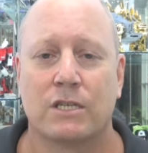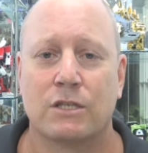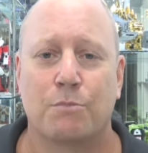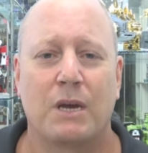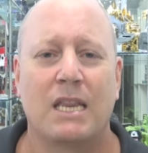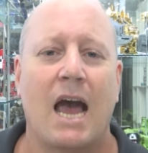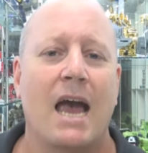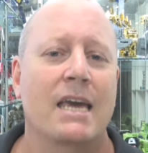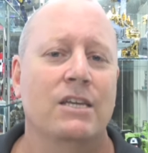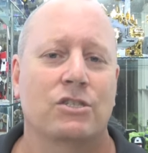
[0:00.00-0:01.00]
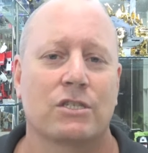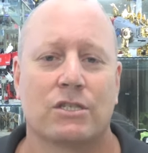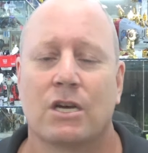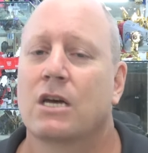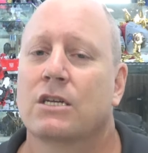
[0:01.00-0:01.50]
It's been
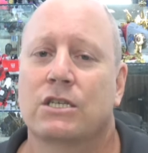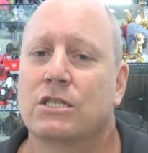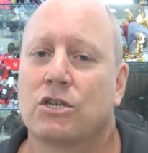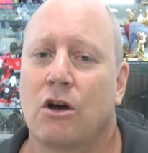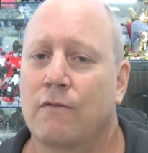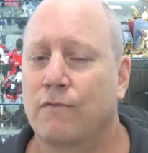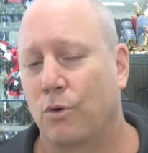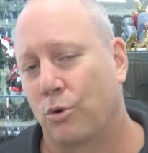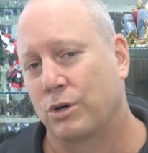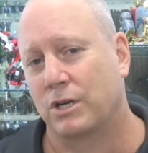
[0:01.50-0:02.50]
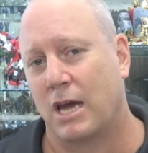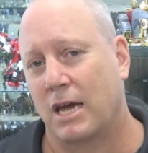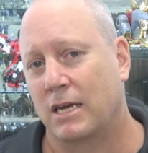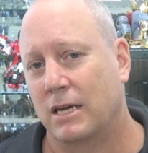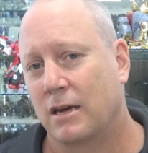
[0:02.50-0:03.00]
ages since I've ordered
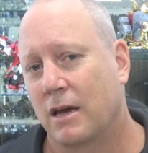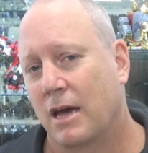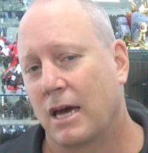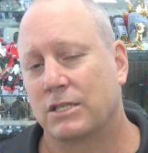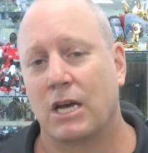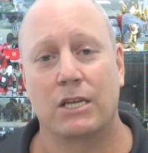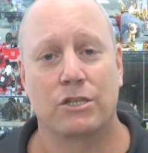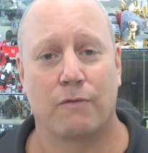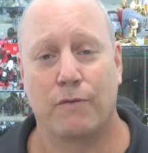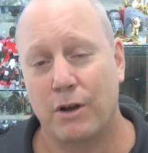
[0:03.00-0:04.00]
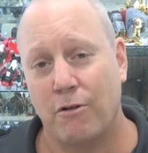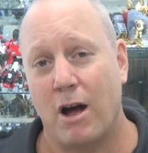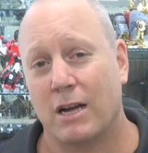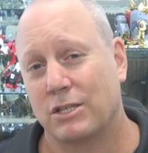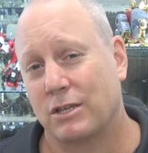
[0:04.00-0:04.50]
any SH Figure
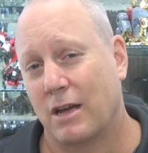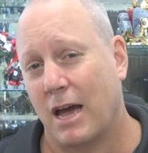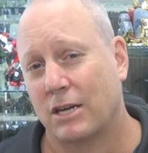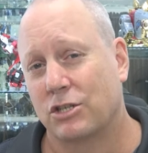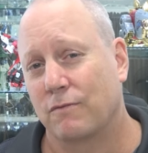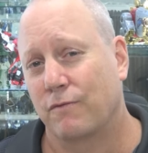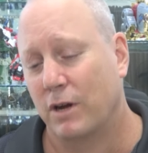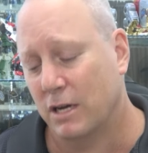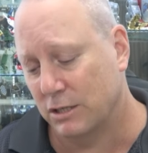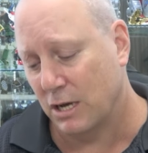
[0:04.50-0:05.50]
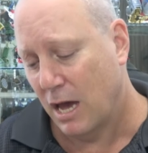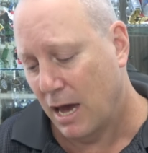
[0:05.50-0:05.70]
Arts action figures,